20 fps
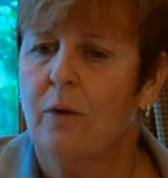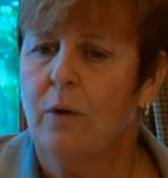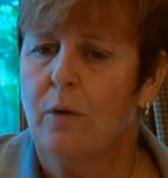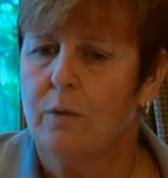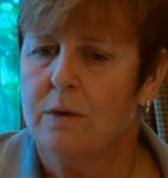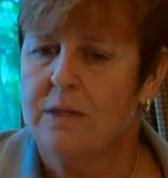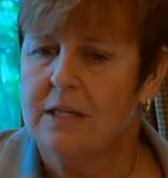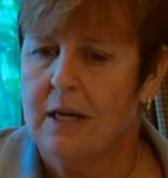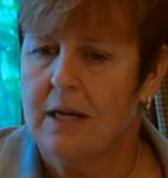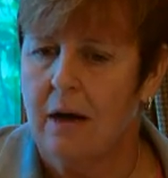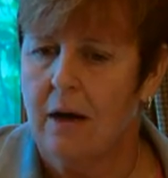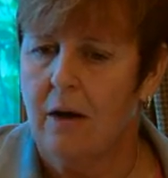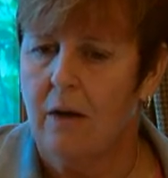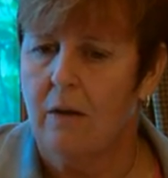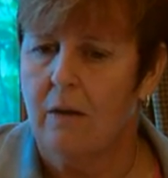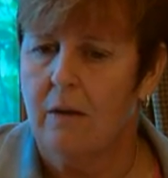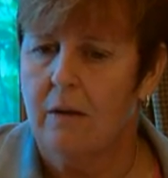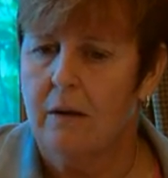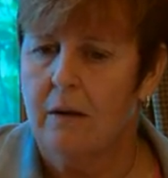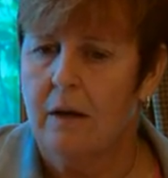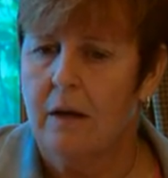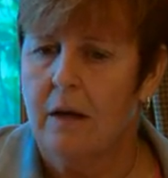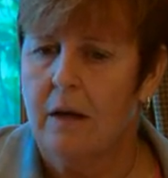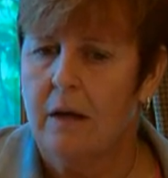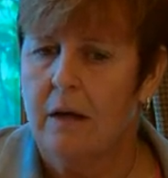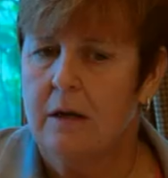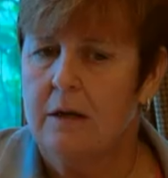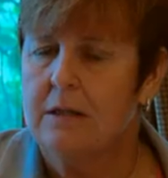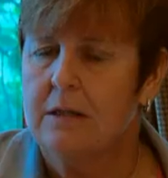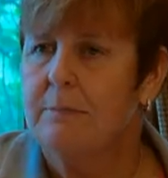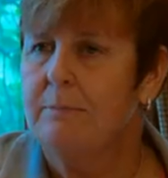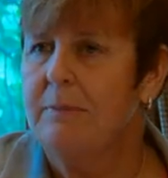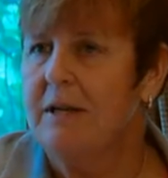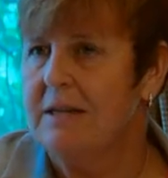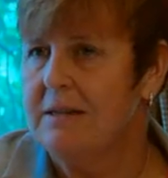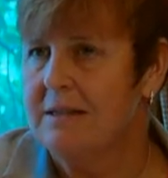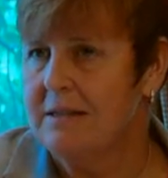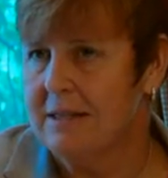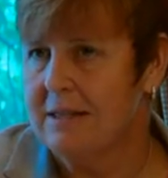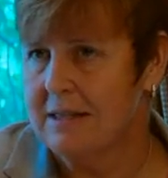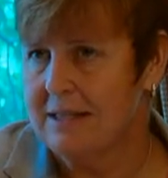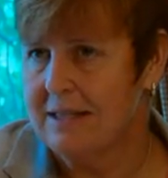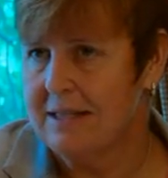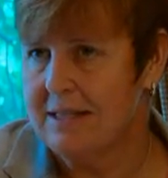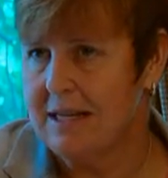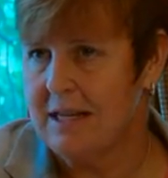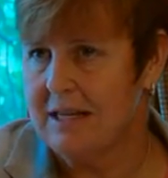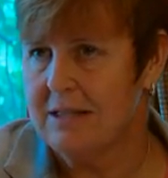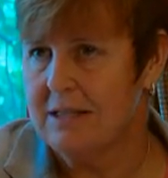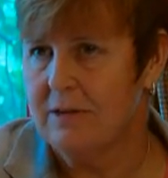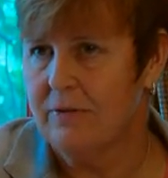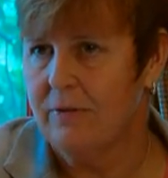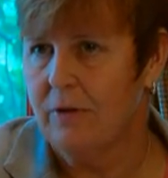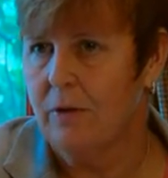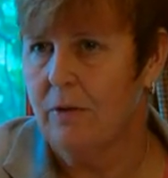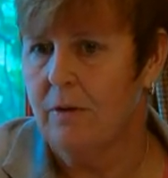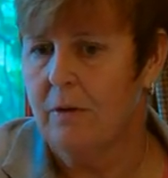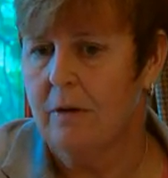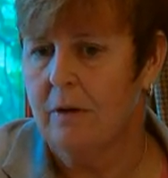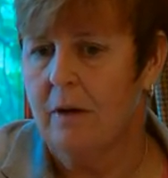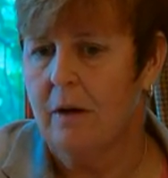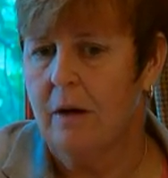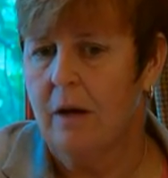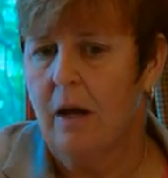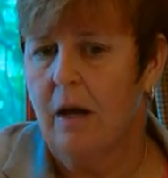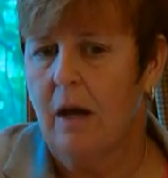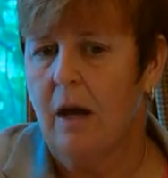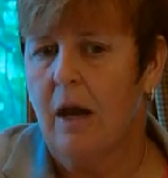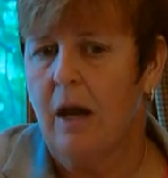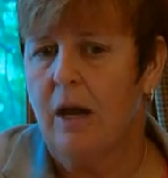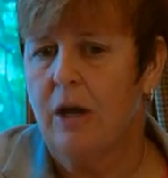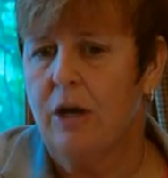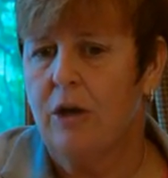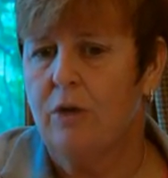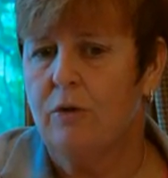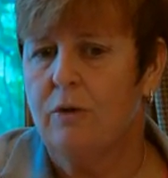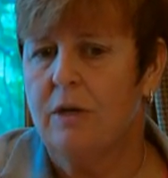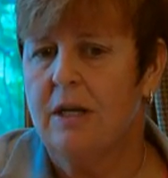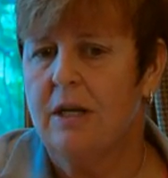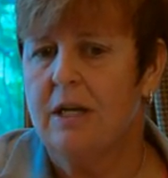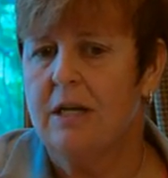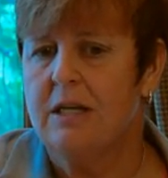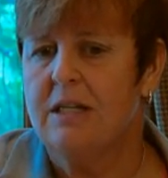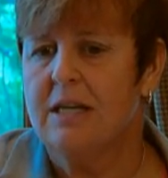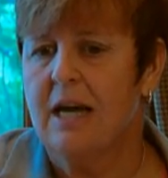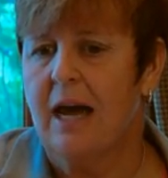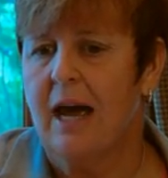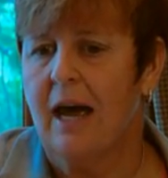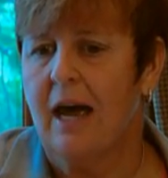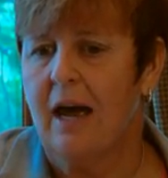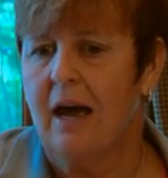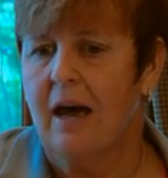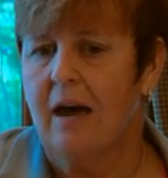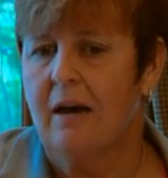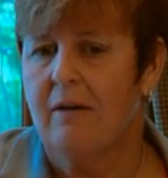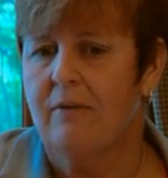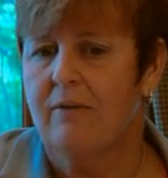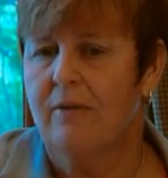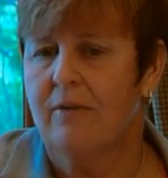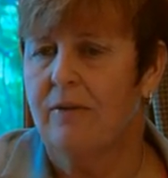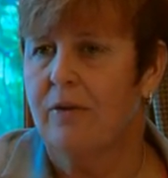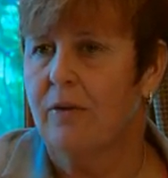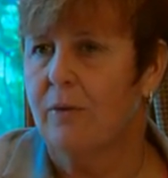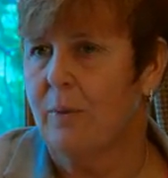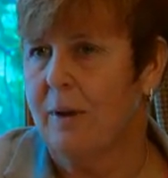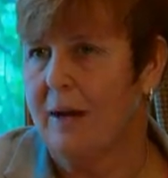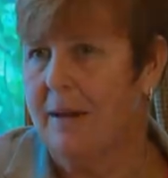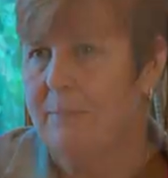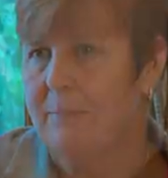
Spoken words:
As a hotel, to be successful, you need to have